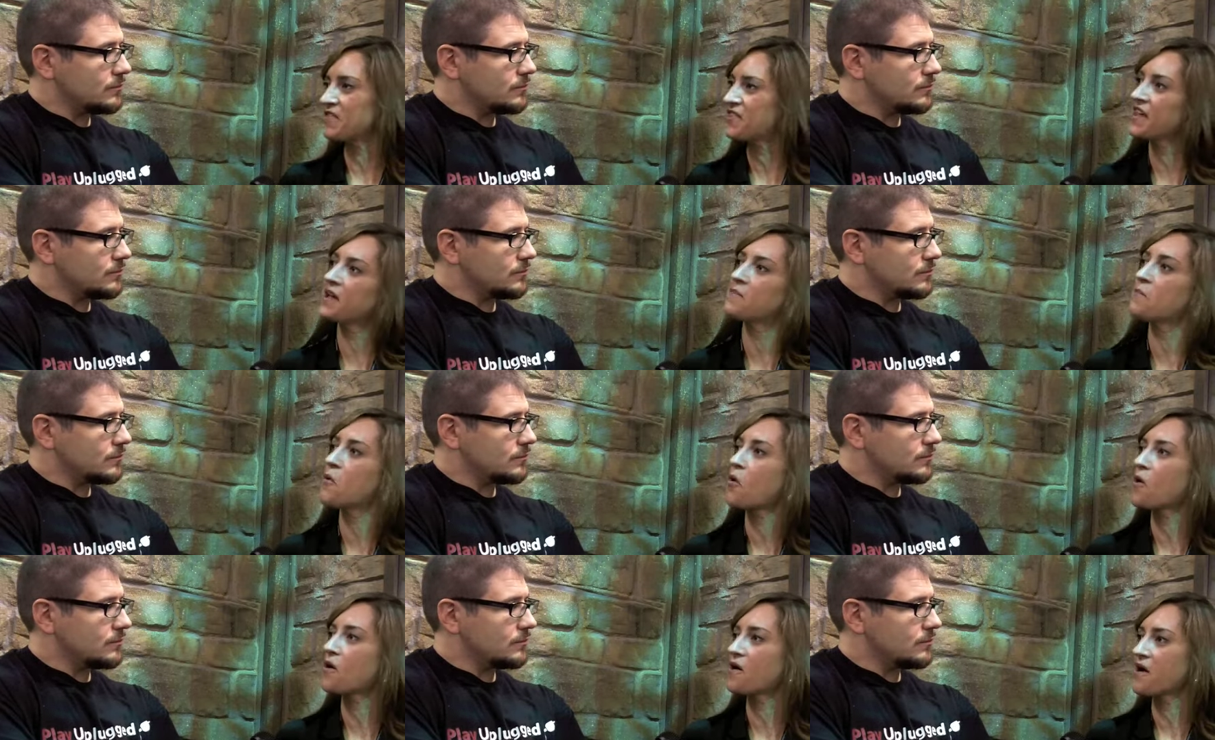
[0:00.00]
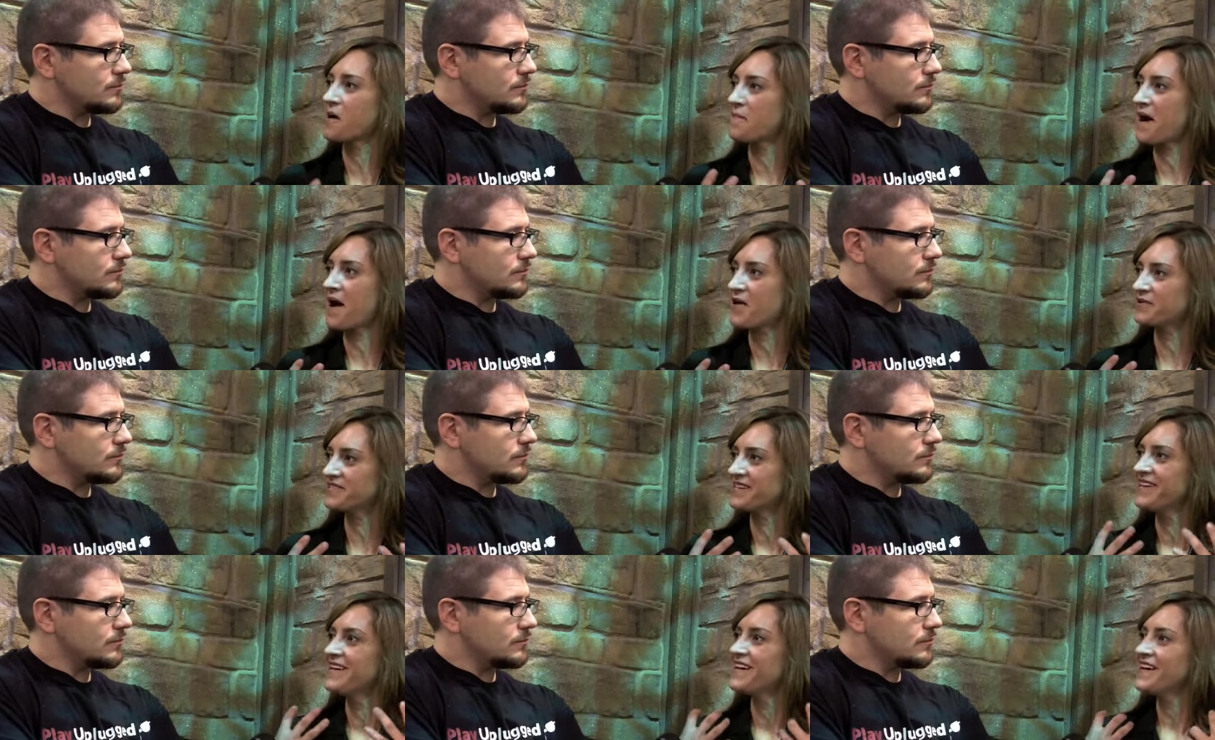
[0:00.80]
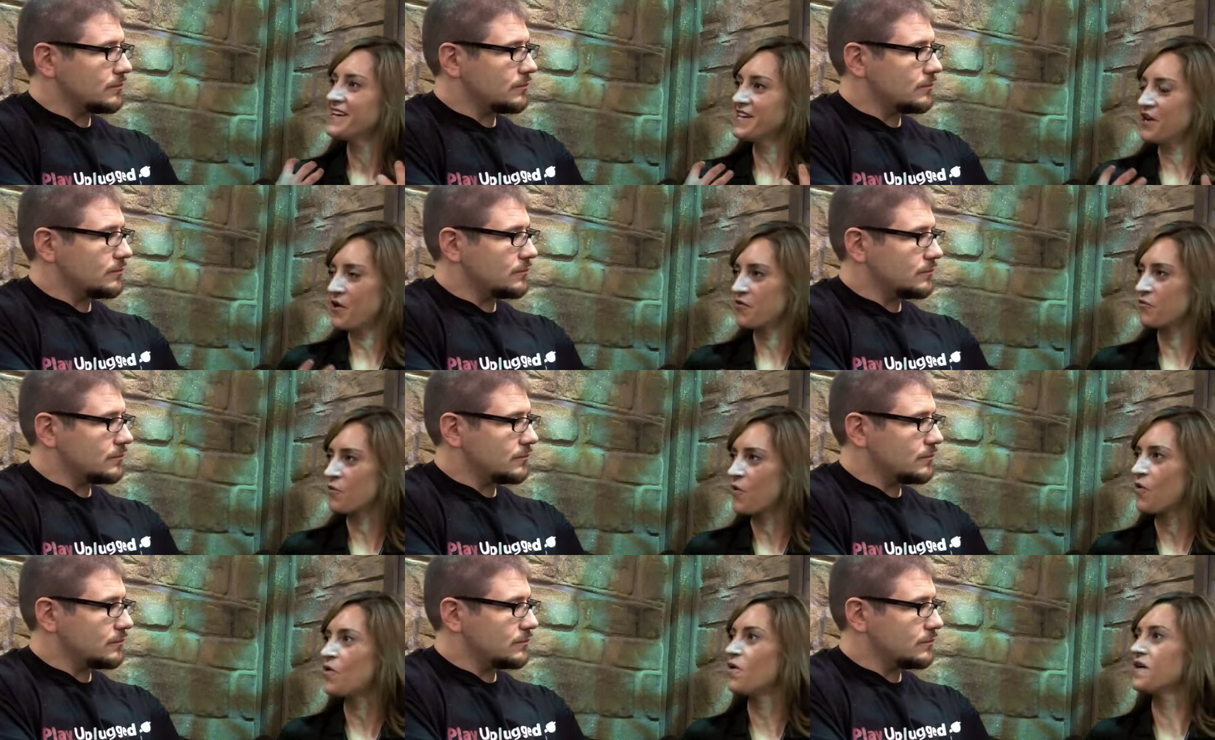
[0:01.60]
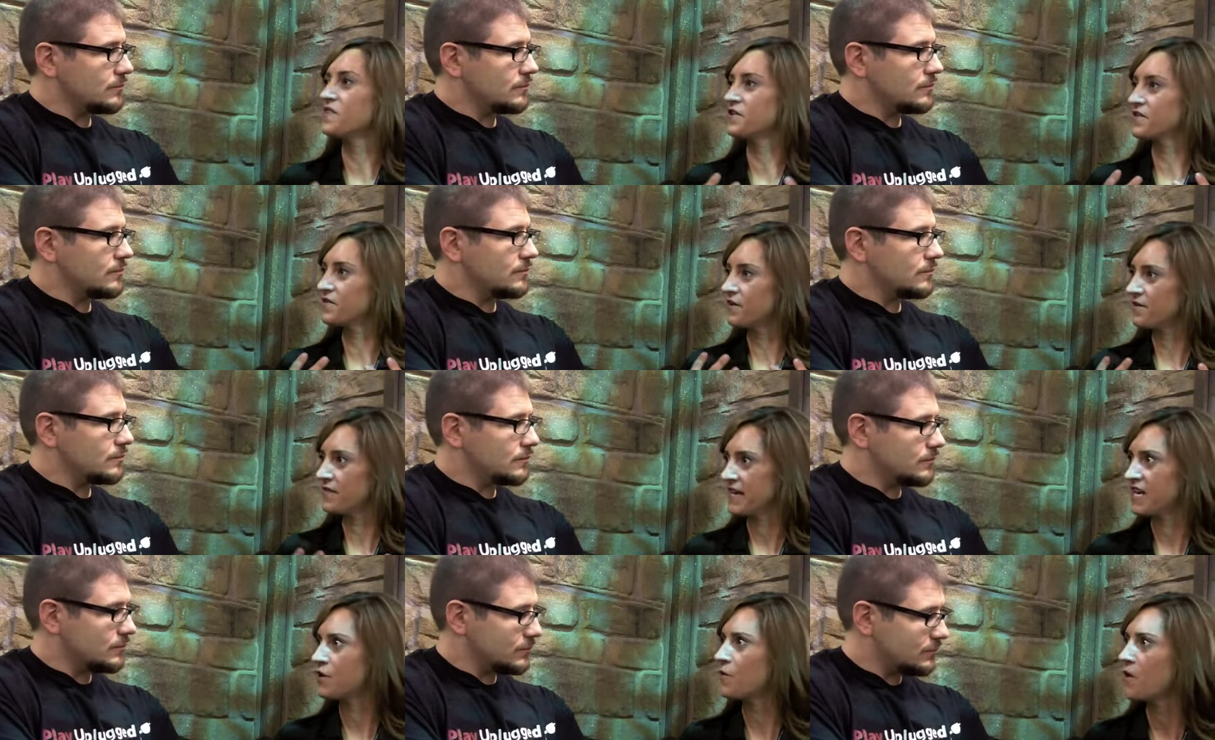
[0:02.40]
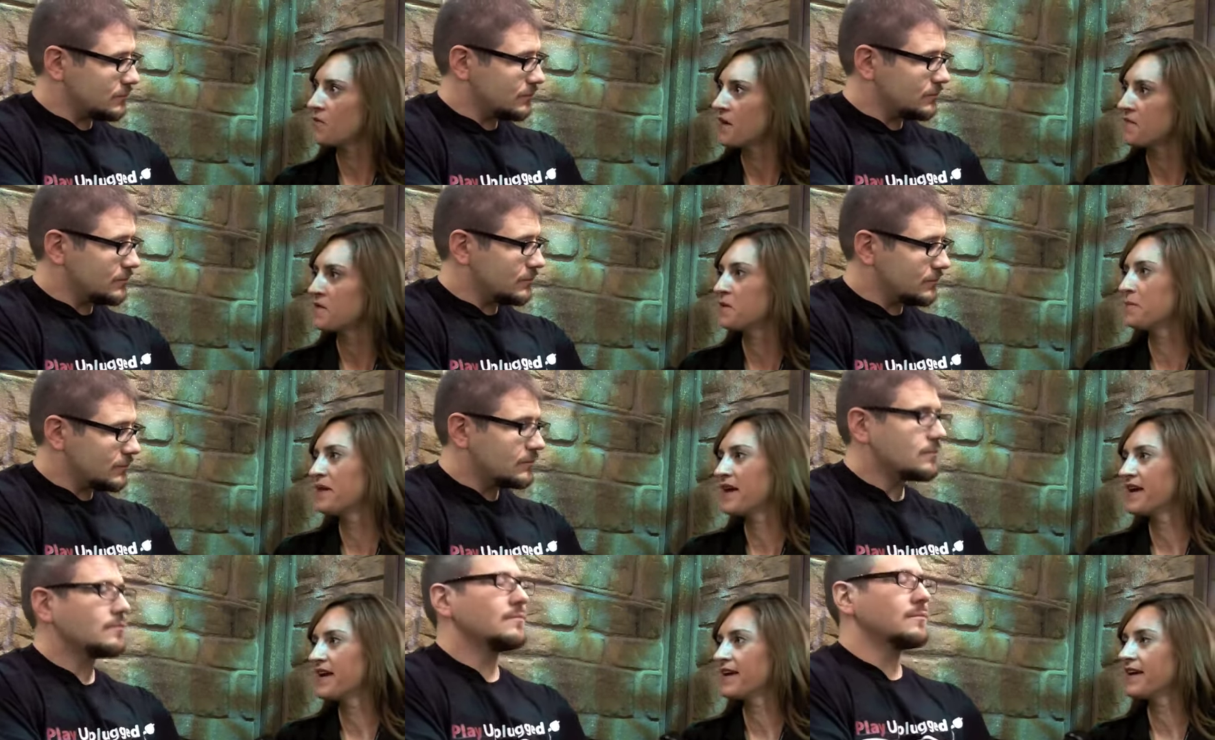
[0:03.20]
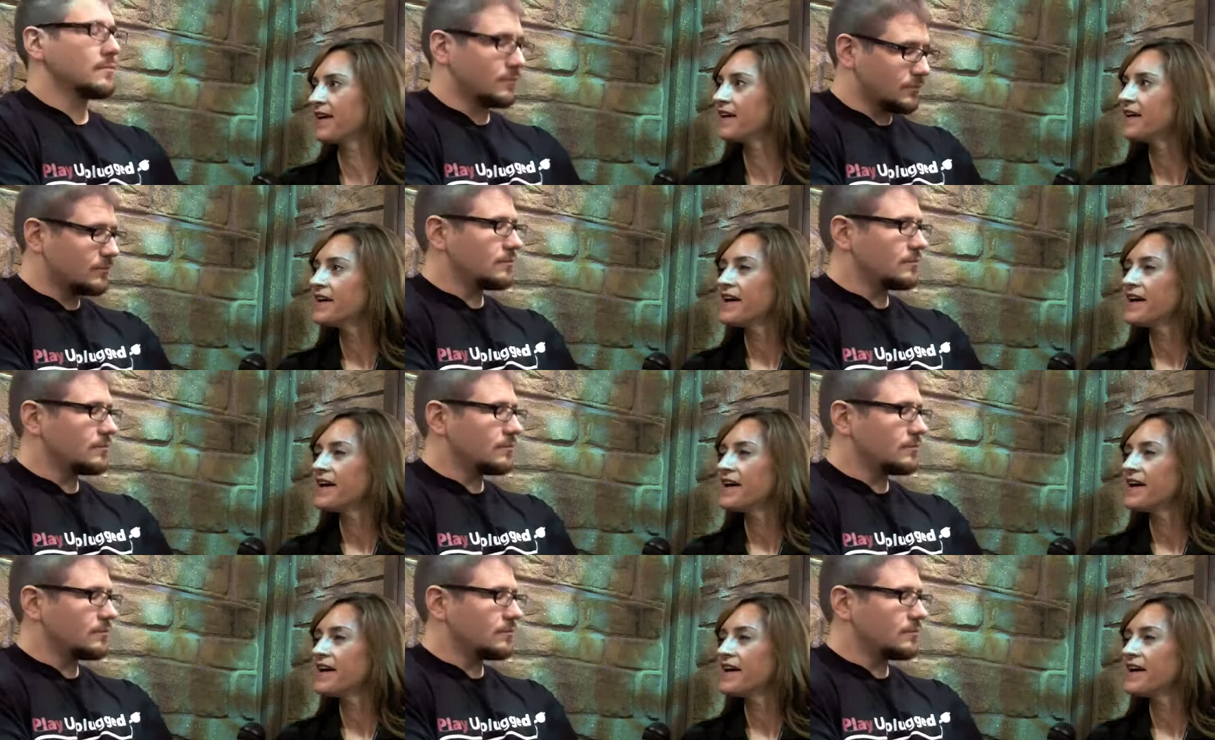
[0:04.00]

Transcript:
Speaker 1: to think more about, you know, the role and the, the, the hero that they're playing.